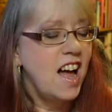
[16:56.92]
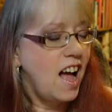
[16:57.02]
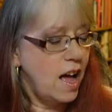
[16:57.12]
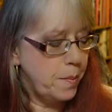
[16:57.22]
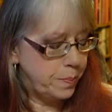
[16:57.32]

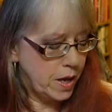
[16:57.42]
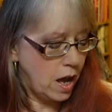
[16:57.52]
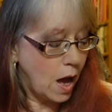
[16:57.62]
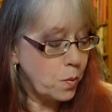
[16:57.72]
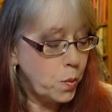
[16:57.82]

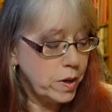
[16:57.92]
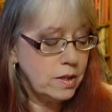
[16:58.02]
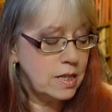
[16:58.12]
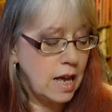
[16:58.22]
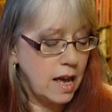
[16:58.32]
I will
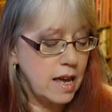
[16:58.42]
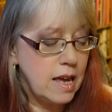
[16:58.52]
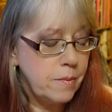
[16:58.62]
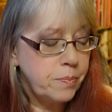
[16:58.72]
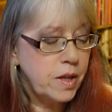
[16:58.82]

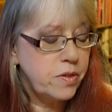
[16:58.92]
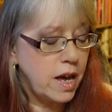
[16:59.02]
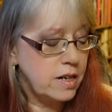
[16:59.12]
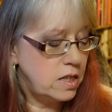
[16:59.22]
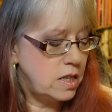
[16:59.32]
say
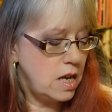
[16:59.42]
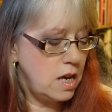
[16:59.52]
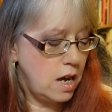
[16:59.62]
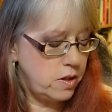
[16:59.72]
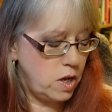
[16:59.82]
that
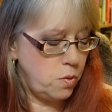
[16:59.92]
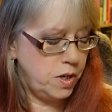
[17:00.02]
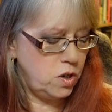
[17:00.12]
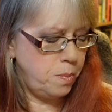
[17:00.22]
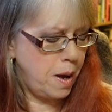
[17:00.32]
the
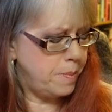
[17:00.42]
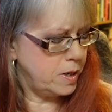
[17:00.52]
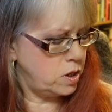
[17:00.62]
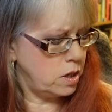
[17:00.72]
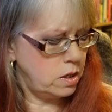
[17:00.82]
original
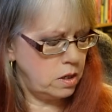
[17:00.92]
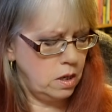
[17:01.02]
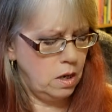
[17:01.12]
publishers,